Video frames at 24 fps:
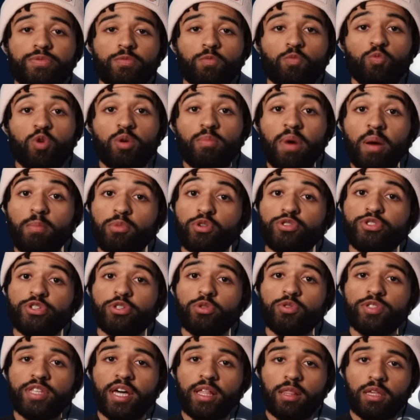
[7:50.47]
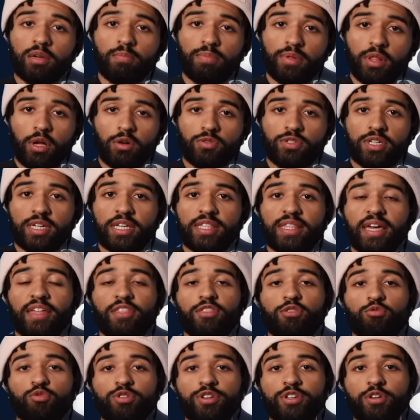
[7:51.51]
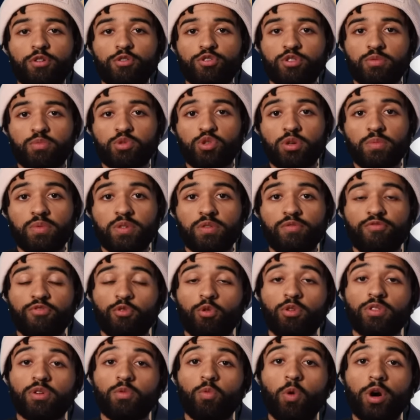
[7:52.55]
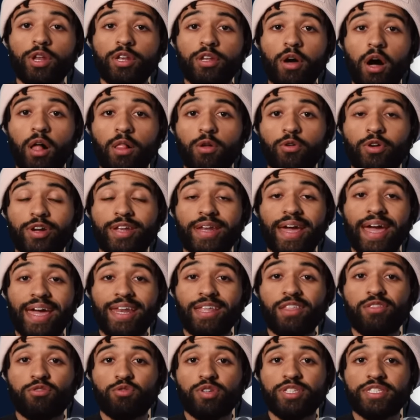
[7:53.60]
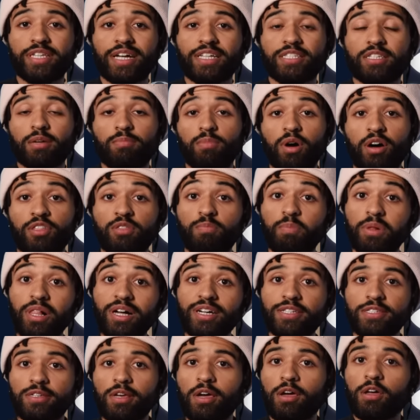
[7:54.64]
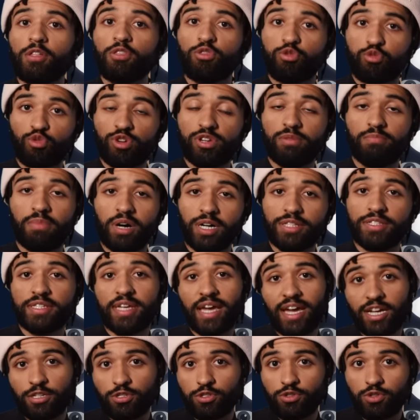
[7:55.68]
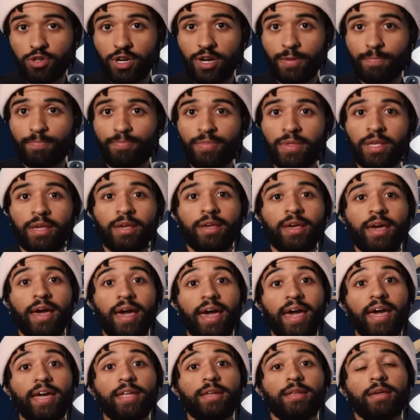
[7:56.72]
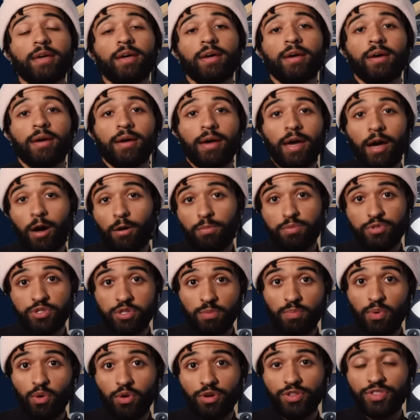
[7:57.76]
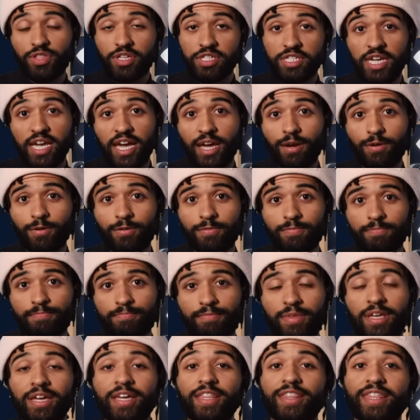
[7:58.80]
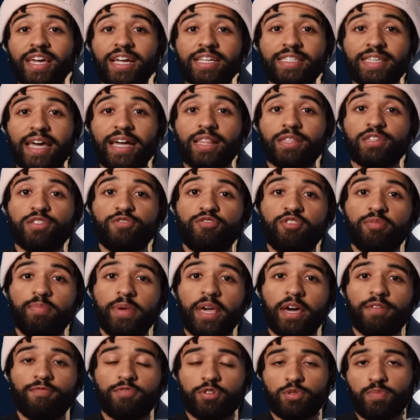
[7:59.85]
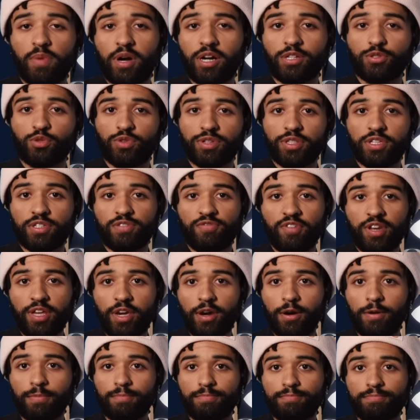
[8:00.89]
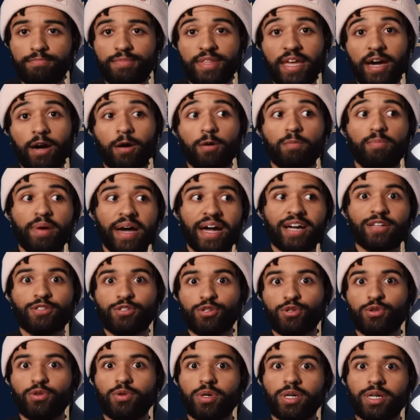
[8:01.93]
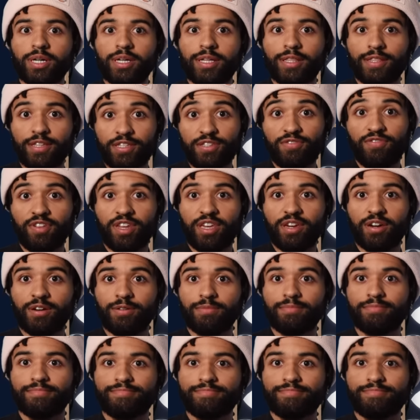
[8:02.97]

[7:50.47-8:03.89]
Remember to use that link below to get that three year subscription for only $1.83 a month plus three months extra, and help support the channel. Thanks Atlas VPN for sponsoring this video. Now back to this video.